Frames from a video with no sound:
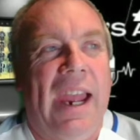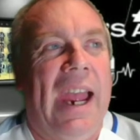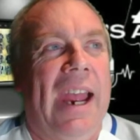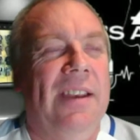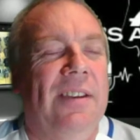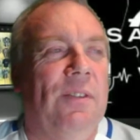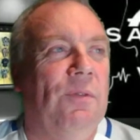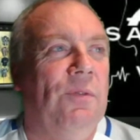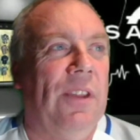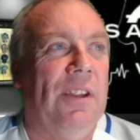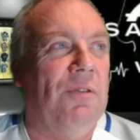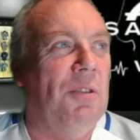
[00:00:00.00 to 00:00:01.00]
And for
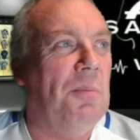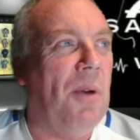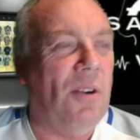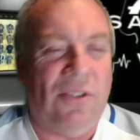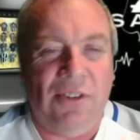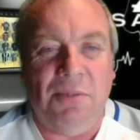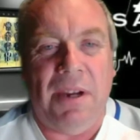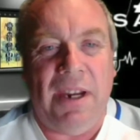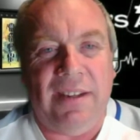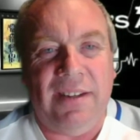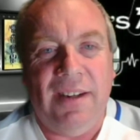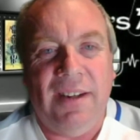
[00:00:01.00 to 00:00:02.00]
the remarks he
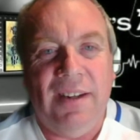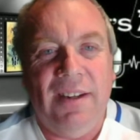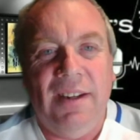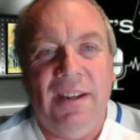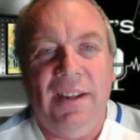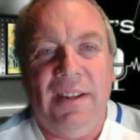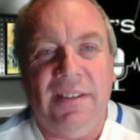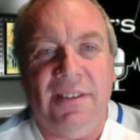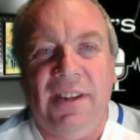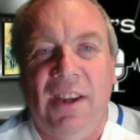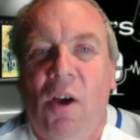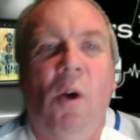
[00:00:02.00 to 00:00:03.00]
made to
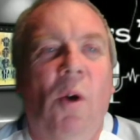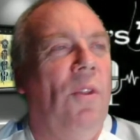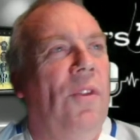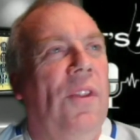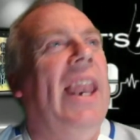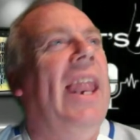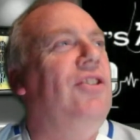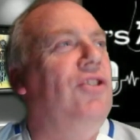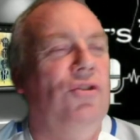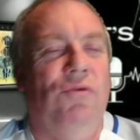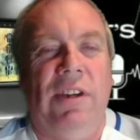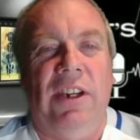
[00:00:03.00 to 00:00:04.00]
say, the
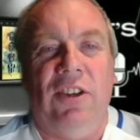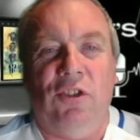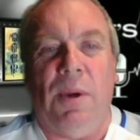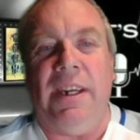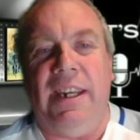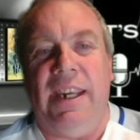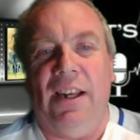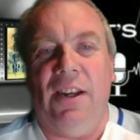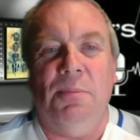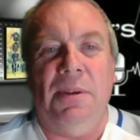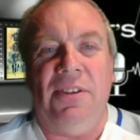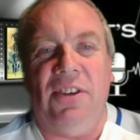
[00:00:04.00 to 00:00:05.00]
legendary Dwight Gale,
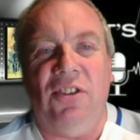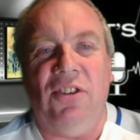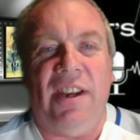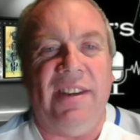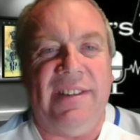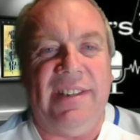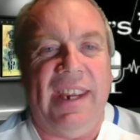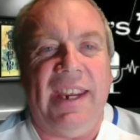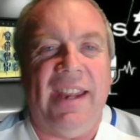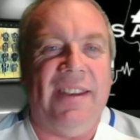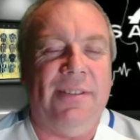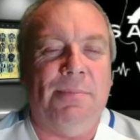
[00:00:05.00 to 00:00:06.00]
who missed a chance
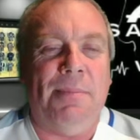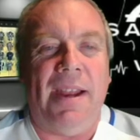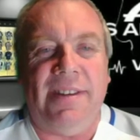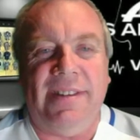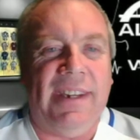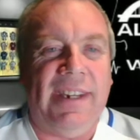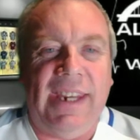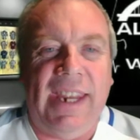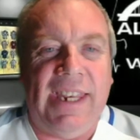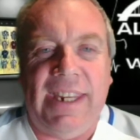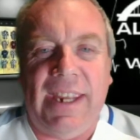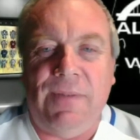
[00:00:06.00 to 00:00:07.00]
against Man City
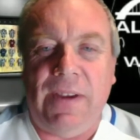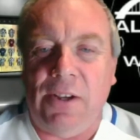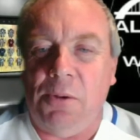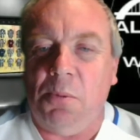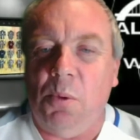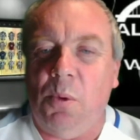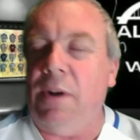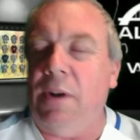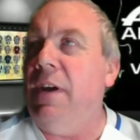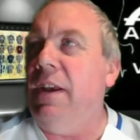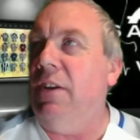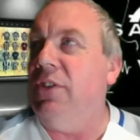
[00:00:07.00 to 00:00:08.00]
in the FA Cup
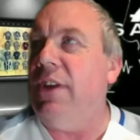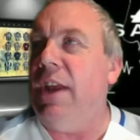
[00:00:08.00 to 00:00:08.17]
quarterfinals.